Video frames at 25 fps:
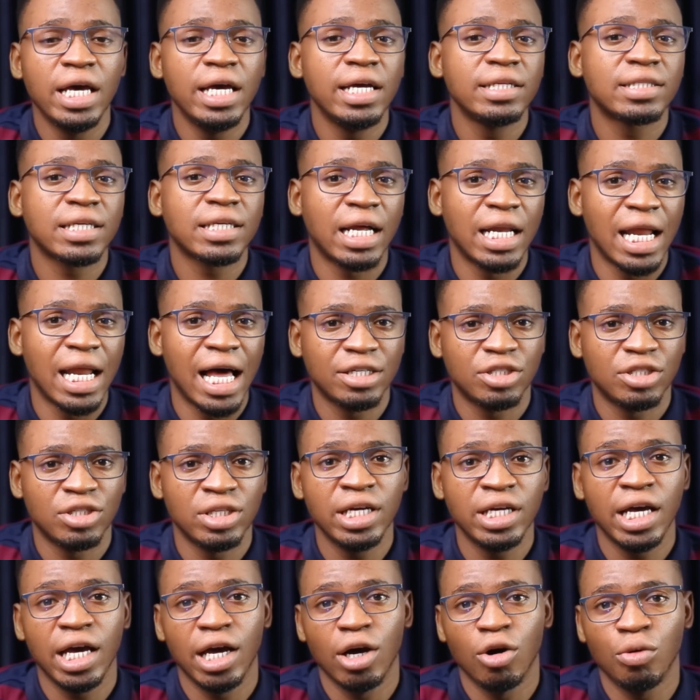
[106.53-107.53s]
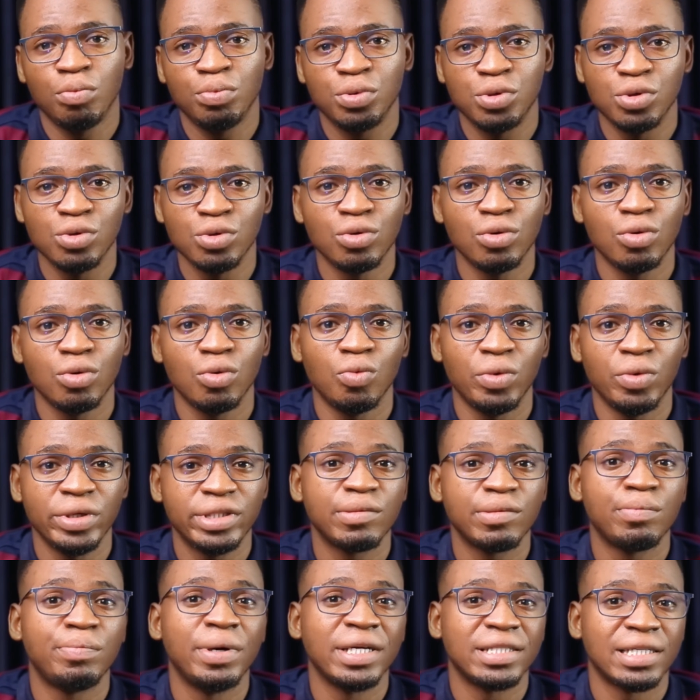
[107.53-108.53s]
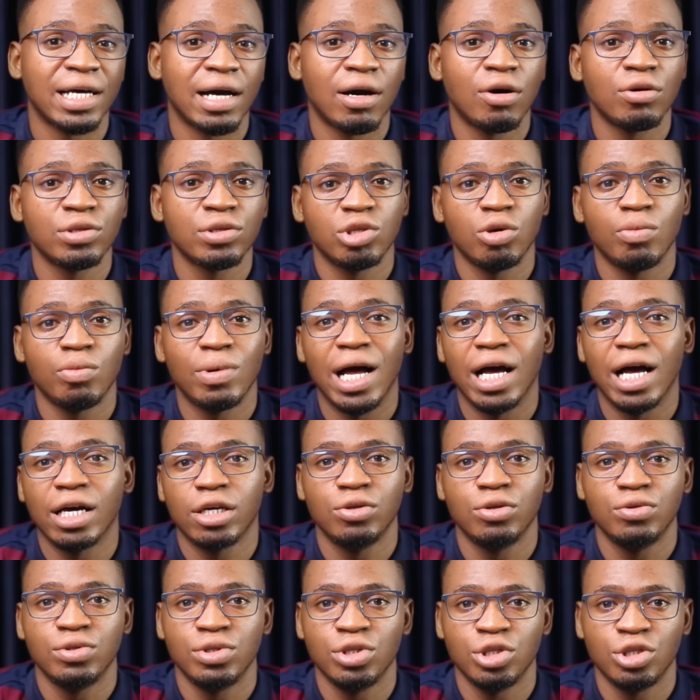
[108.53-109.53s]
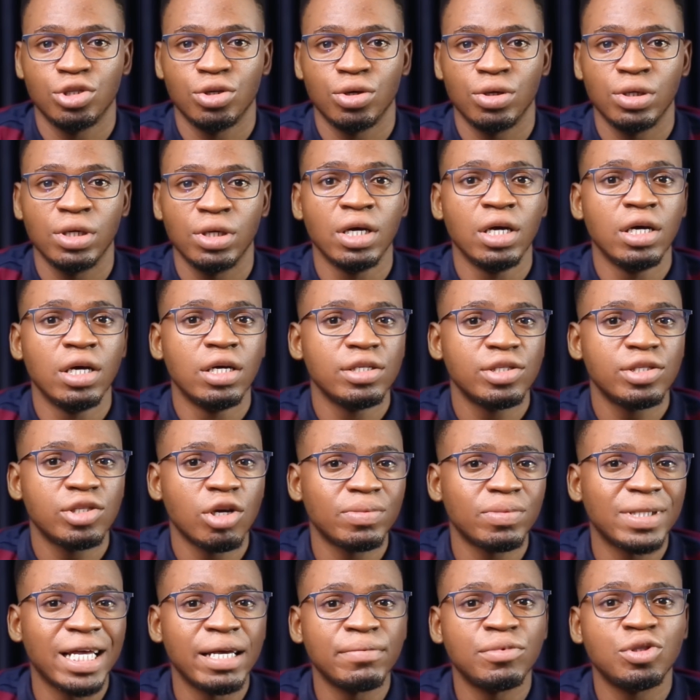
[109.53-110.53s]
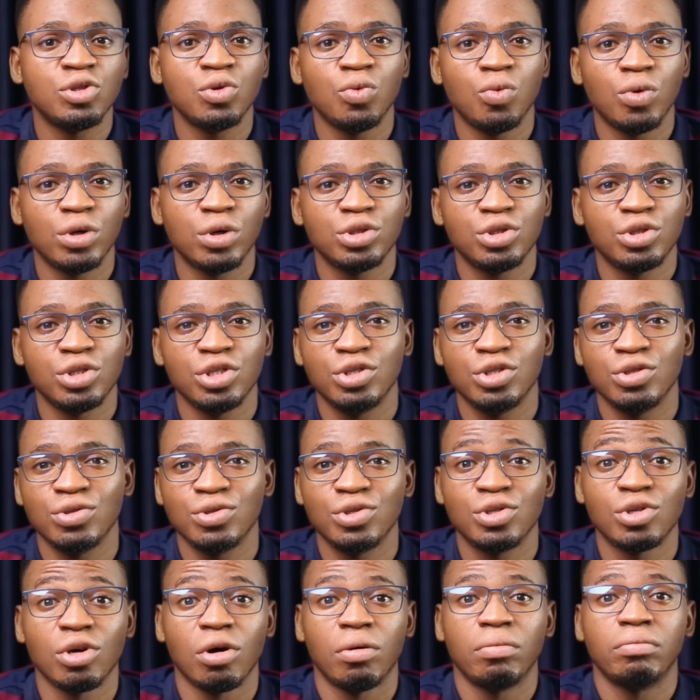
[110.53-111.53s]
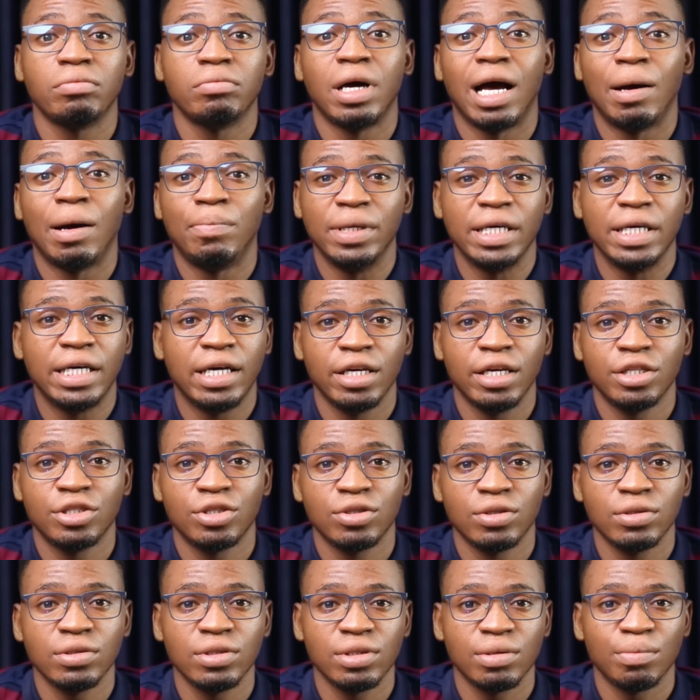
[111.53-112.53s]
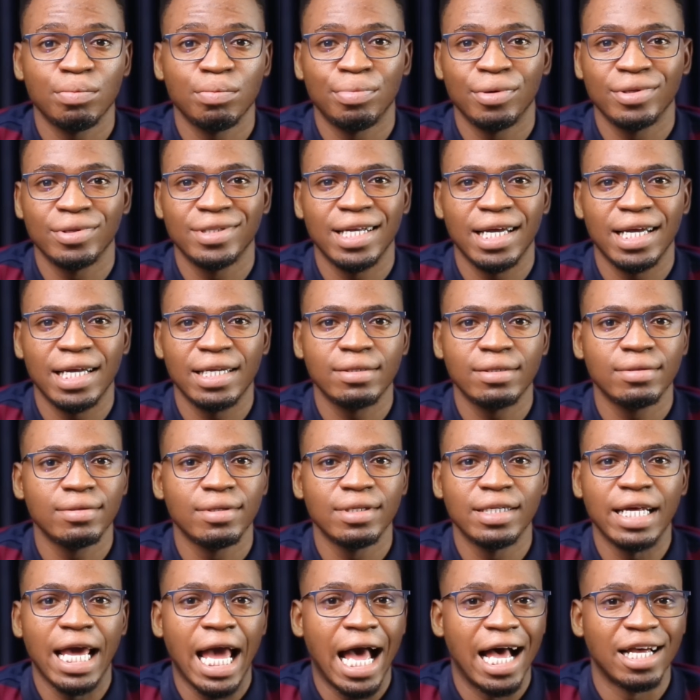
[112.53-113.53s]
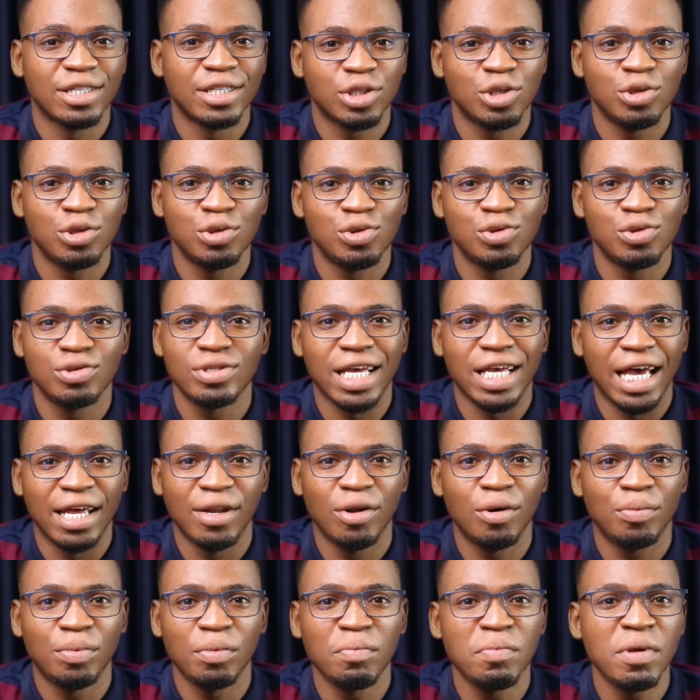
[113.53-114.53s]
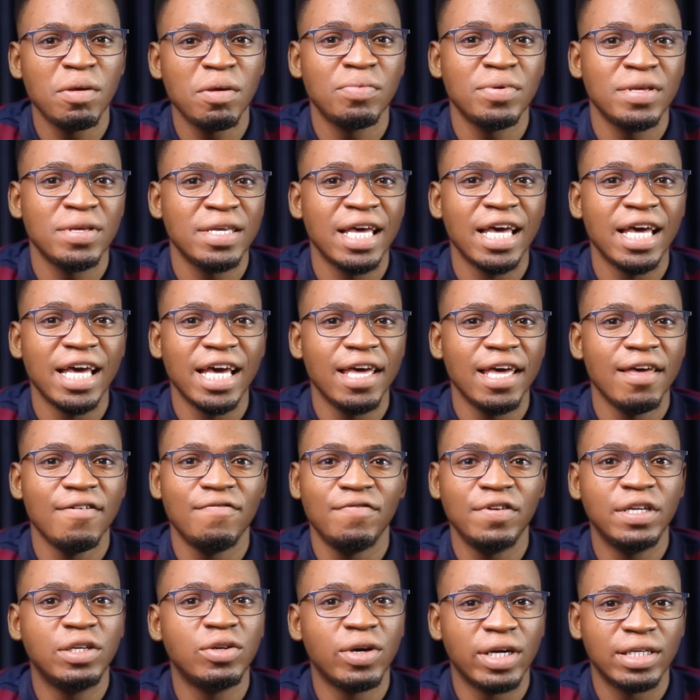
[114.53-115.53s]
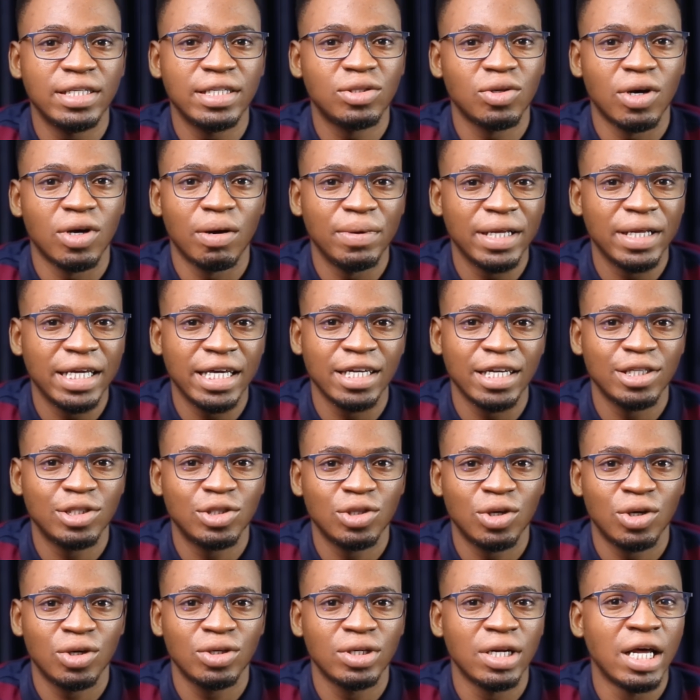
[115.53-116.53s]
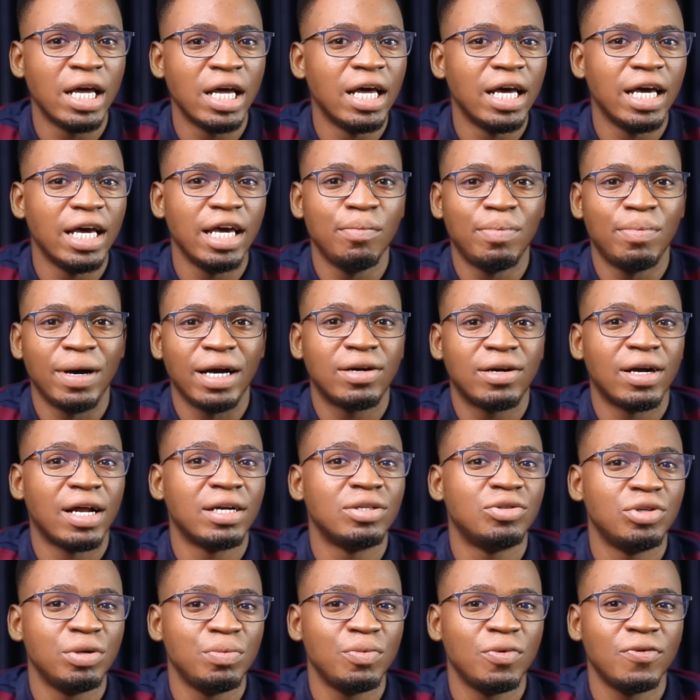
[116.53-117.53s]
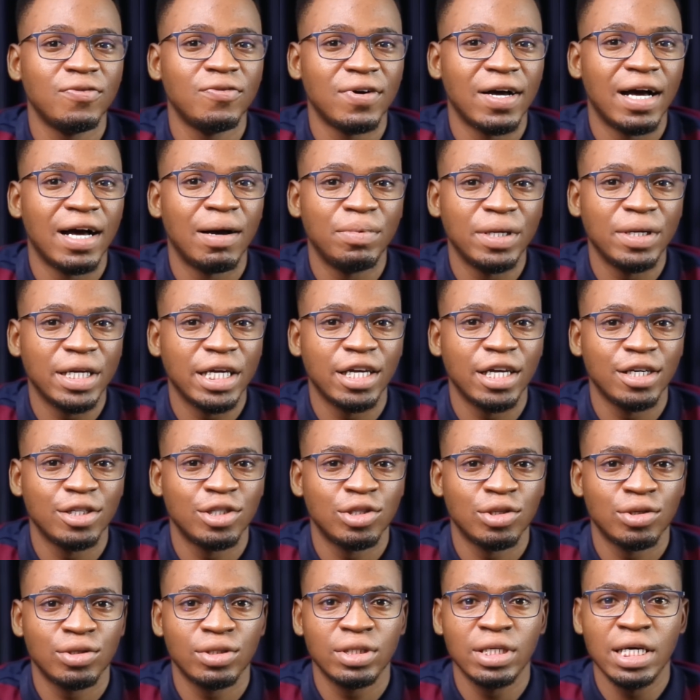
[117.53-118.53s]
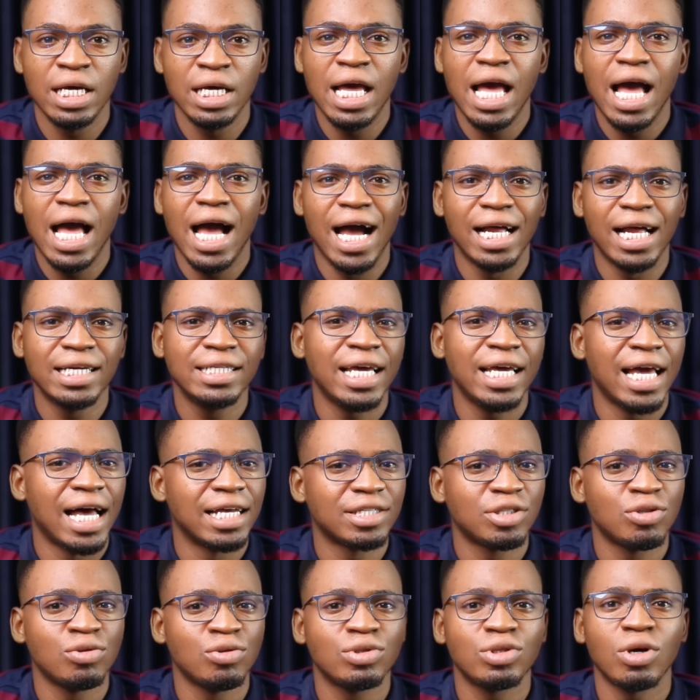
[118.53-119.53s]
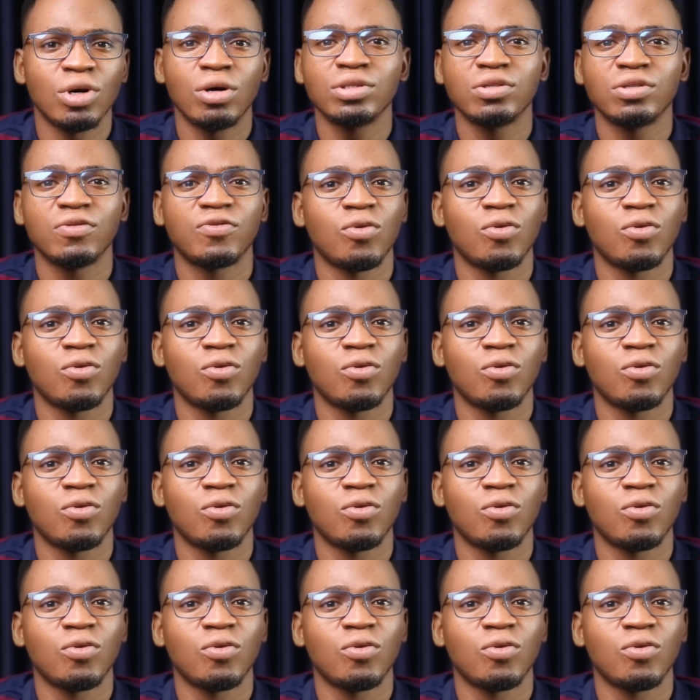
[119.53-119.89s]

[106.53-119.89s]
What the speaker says: It can actually help you with better customer acquisition. Sometimes you want to use some applications, but then they ask you to sign up. Maybe a video editor application, a background remover application, and they ask you tons